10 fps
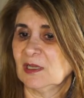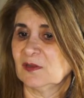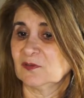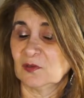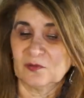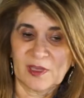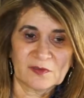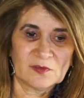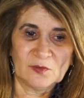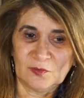so
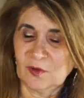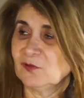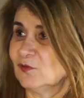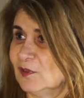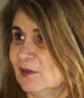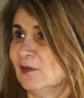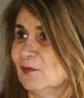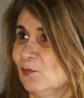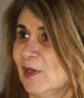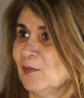yes, you also need
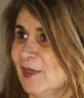well